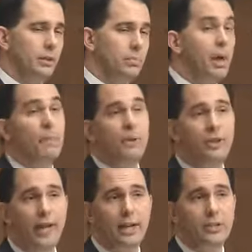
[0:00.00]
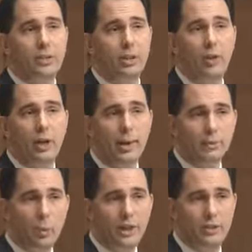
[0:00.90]
Property taxes had gone
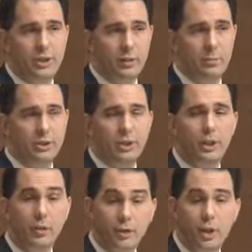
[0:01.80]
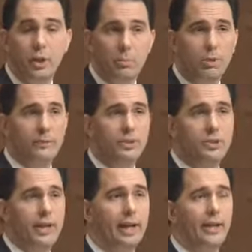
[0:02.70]
up 27% over the previous
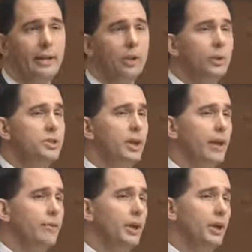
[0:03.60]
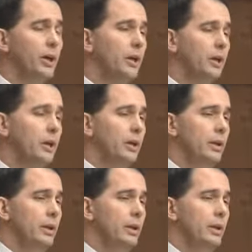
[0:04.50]
decade, increasing every year,
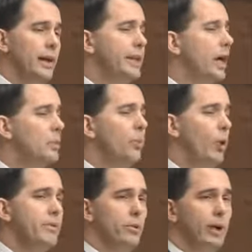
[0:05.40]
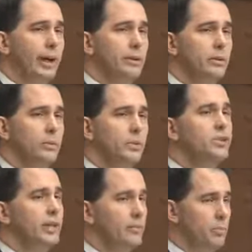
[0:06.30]
and the unemployment rate was
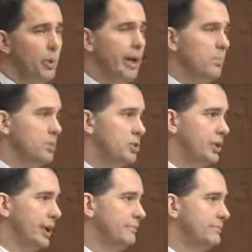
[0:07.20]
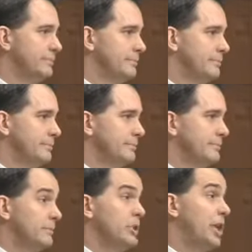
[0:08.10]
7.8%.
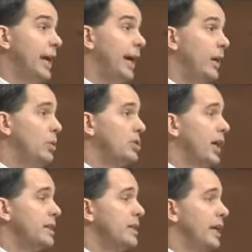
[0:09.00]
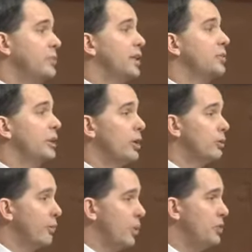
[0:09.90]
Today, Wisconsin has a
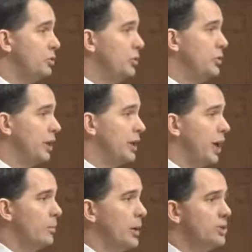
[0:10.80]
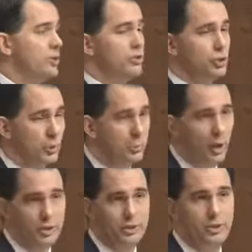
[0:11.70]
$342 million budget
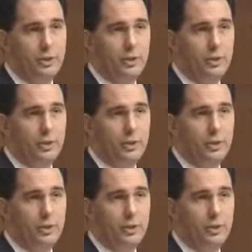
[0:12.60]
surplus.